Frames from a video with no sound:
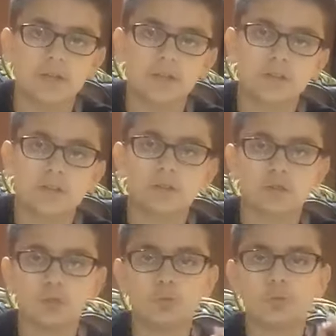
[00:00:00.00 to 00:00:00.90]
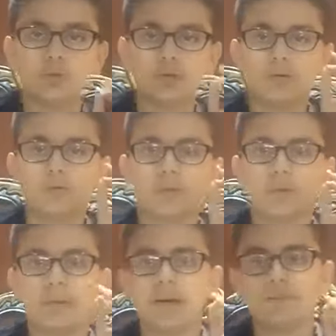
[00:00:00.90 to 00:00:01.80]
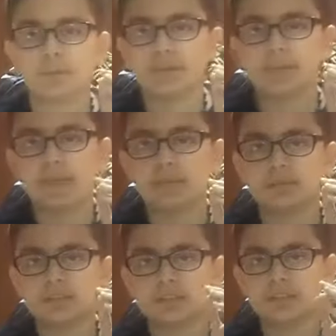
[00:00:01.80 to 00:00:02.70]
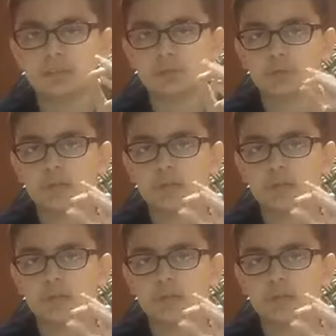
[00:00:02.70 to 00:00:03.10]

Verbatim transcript: So when the Prophet became sixty-three